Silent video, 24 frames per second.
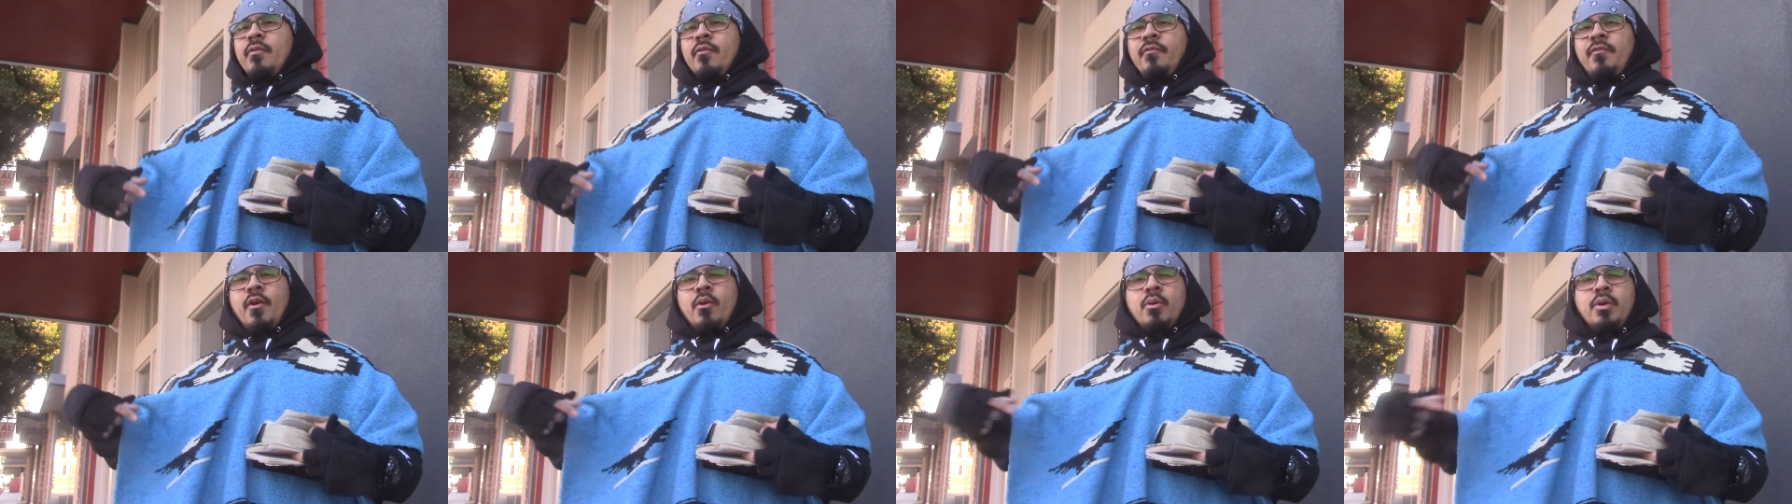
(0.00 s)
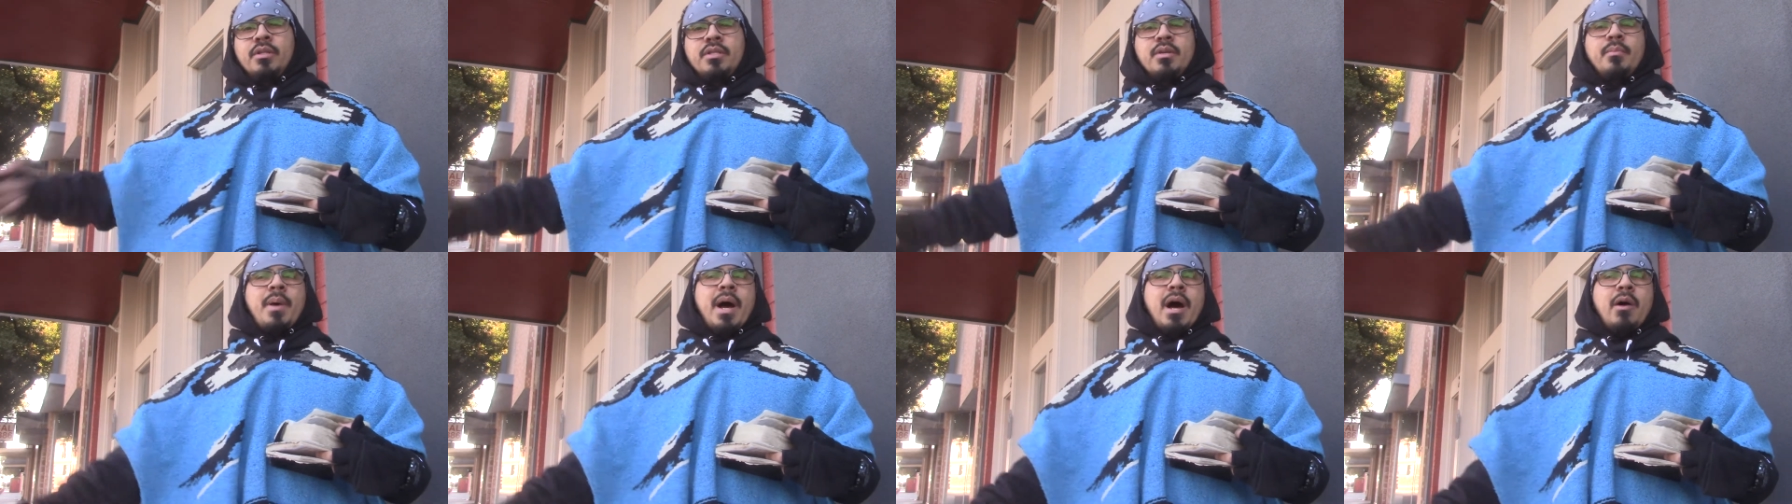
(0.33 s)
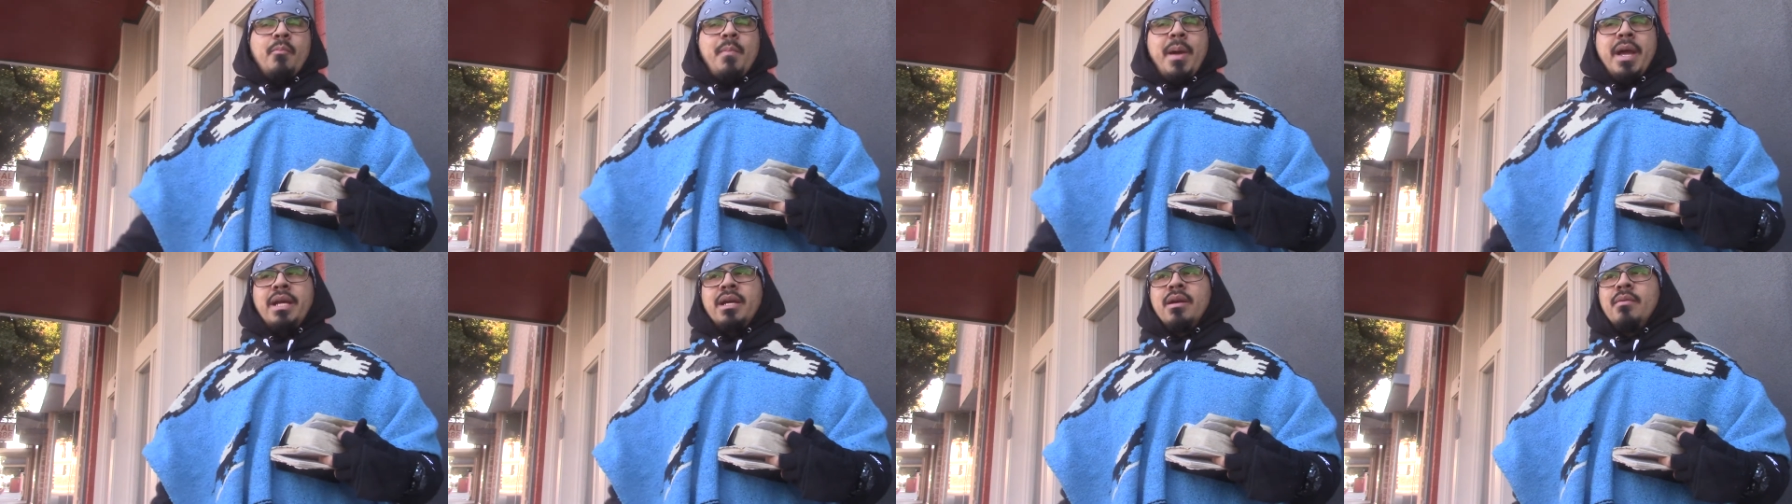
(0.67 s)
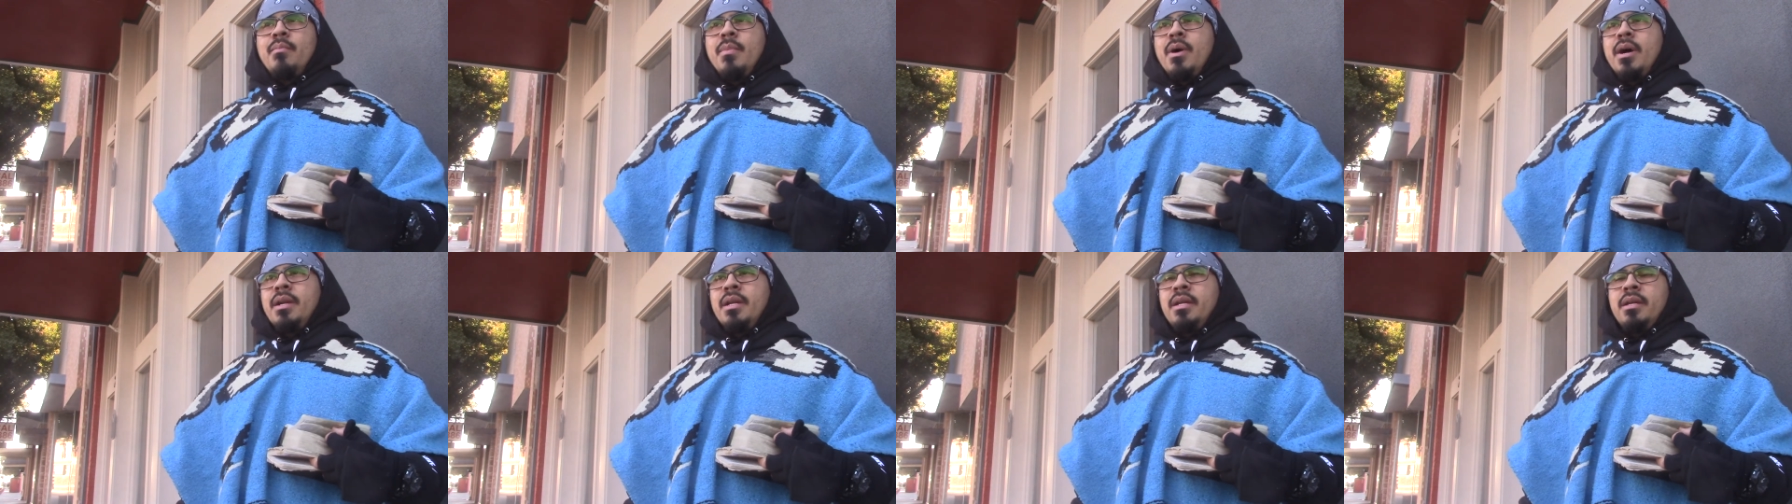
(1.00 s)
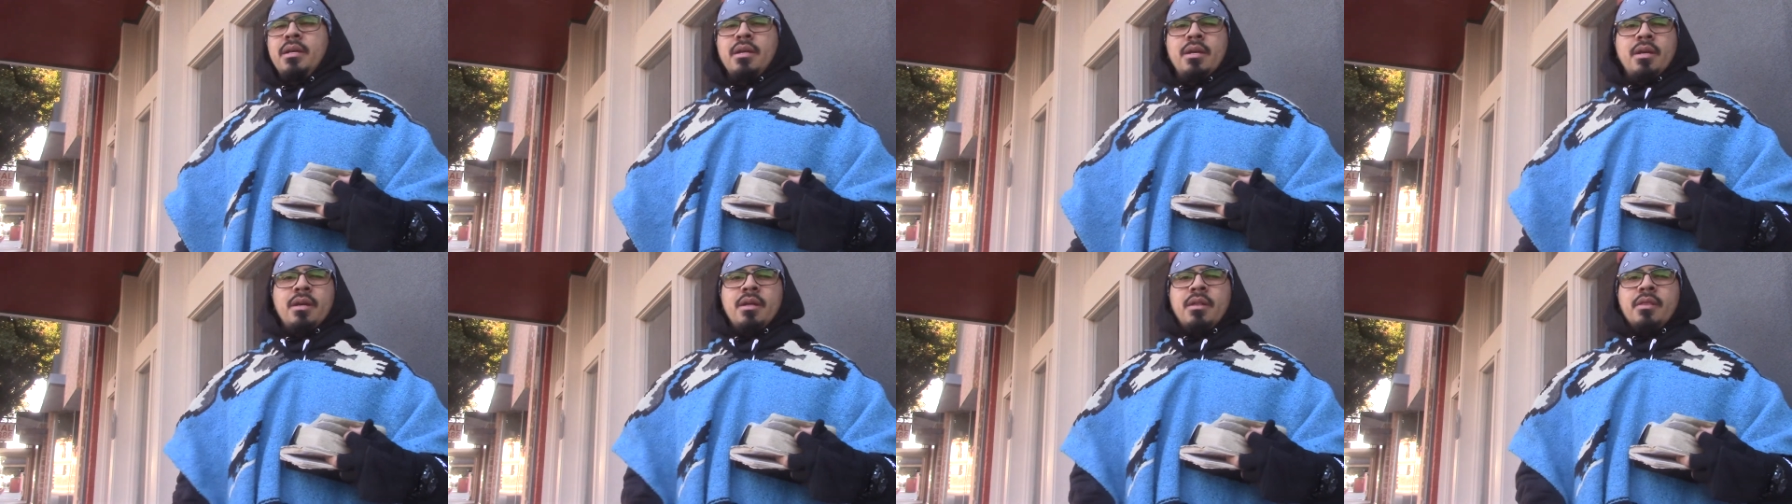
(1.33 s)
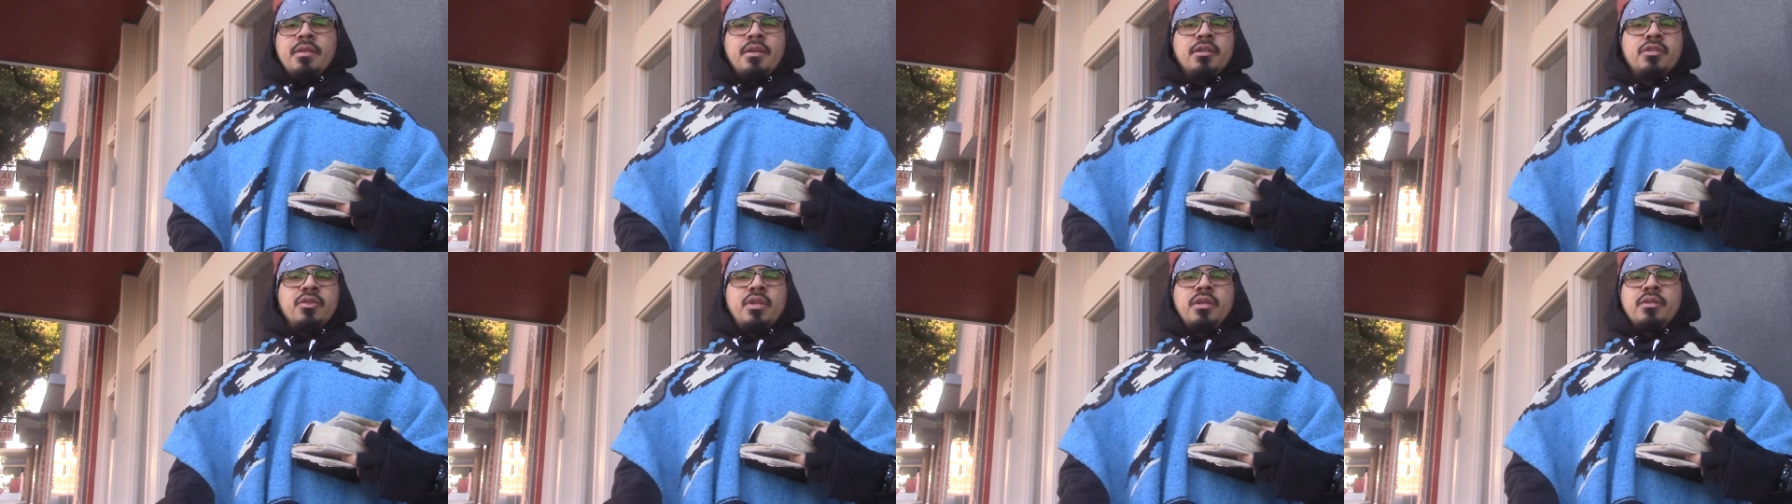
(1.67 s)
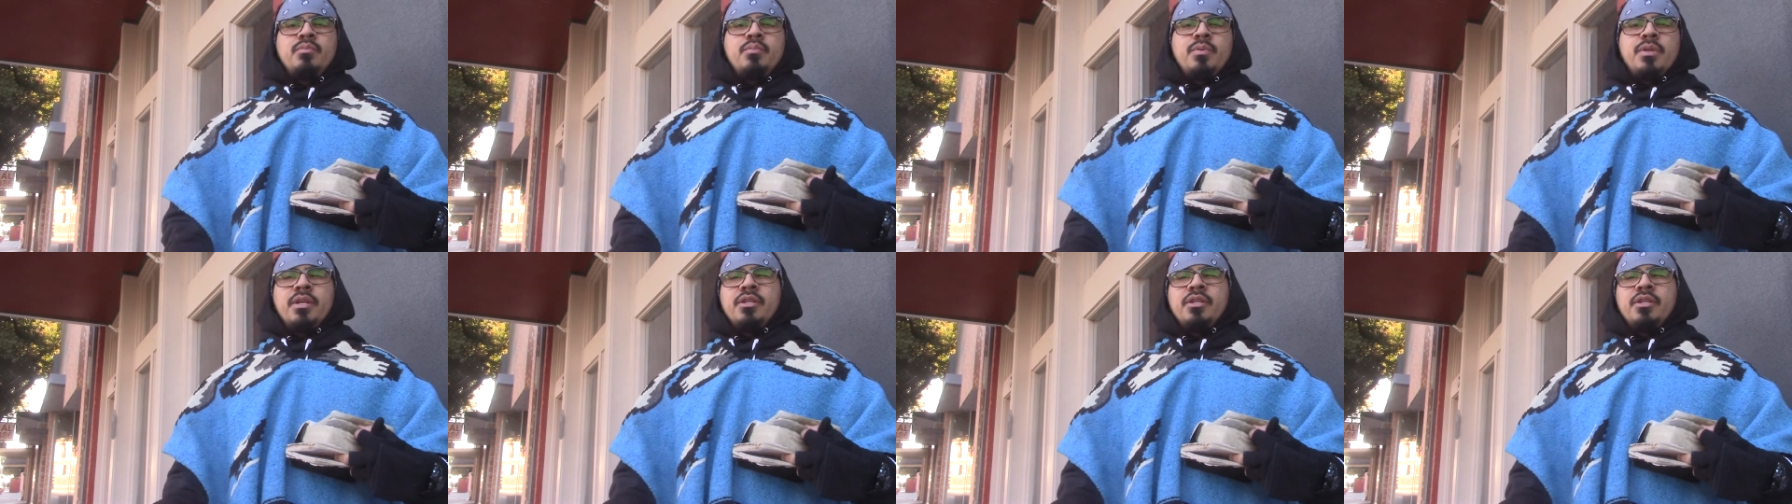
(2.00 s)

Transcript: focused about making money this this